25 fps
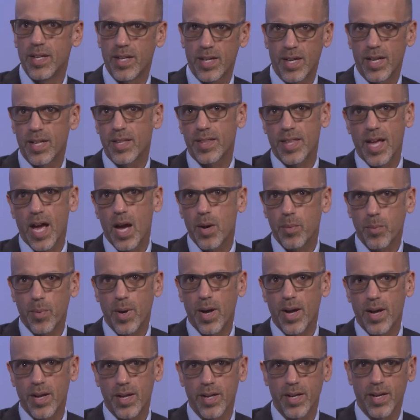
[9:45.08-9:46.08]
In that
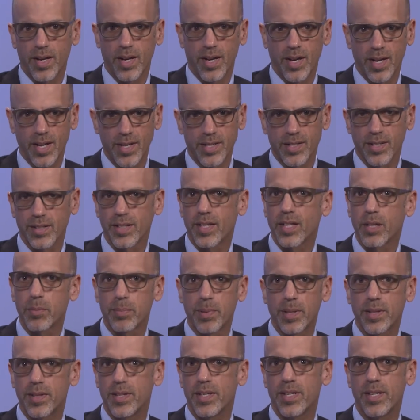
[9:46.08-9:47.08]
way, it's a little
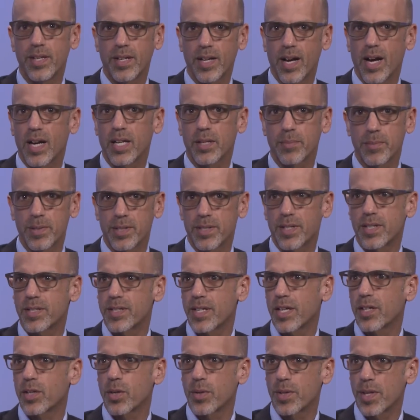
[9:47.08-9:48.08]
bit the economist as
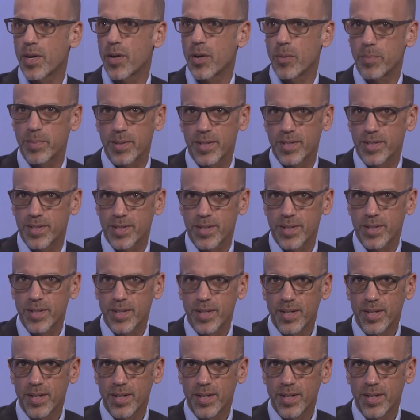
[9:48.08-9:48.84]
psychotherapist.